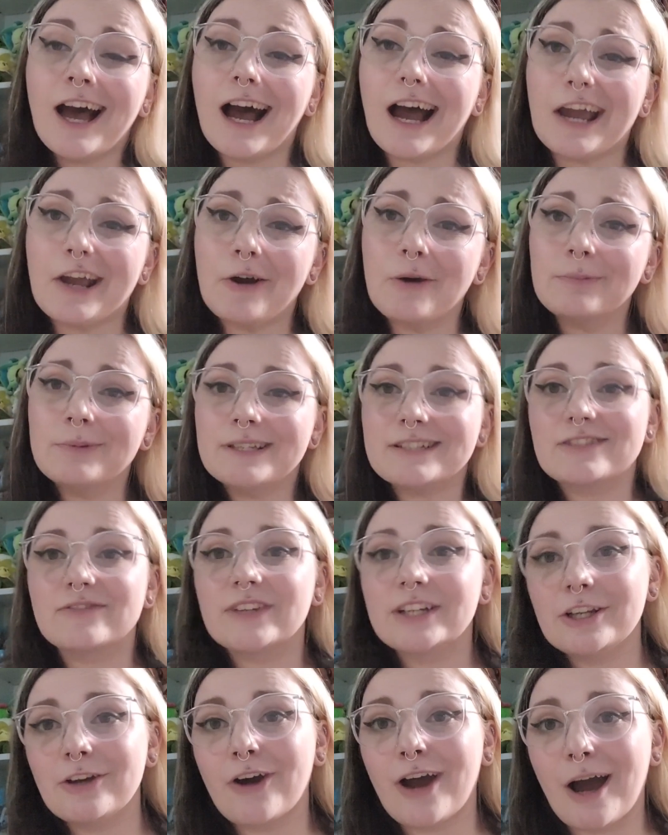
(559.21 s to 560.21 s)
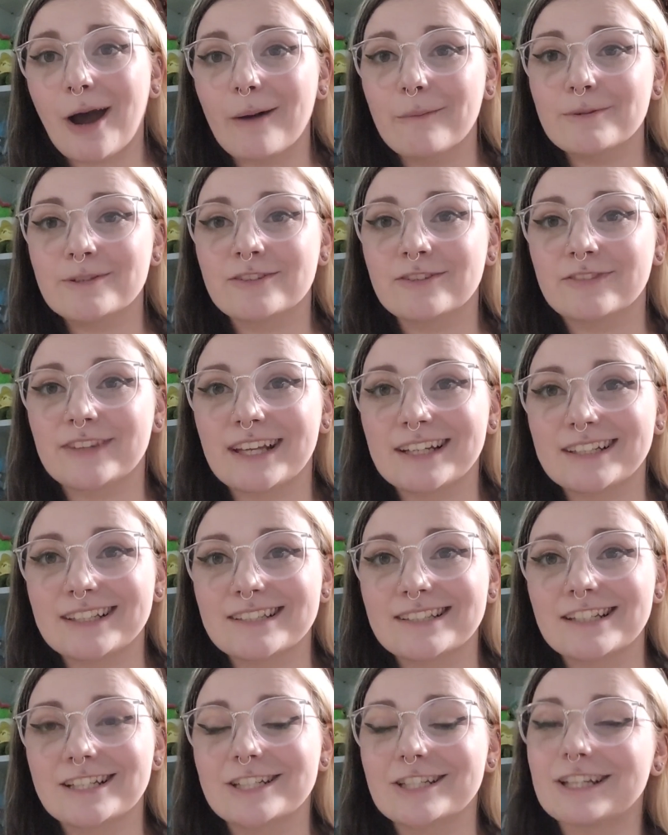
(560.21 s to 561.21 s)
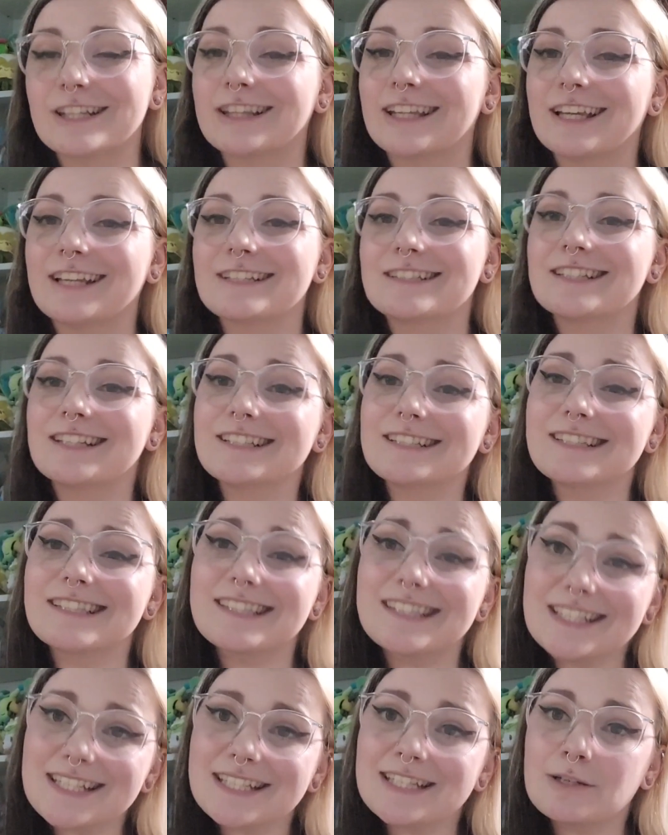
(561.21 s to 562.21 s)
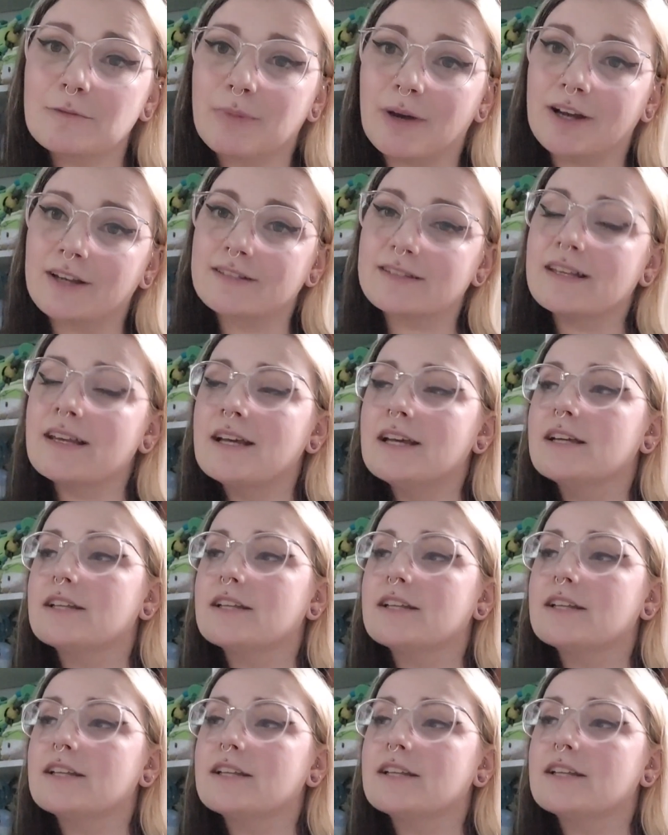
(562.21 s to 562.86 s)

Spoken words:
I hope this video helps with that decision. Like I said, it's $60.